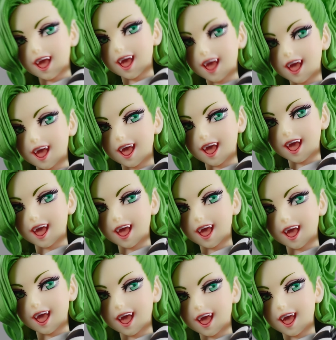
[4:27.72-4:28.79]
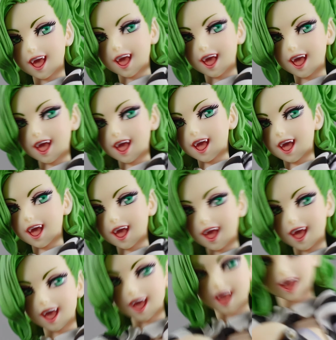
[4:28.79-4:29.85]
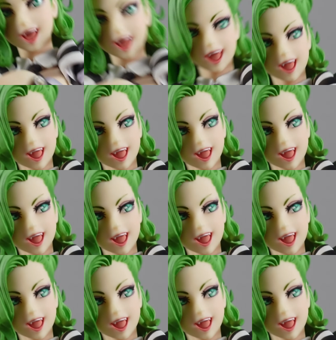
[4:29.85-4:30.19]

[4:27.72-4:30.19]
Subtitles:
they've got the arms doing something slightly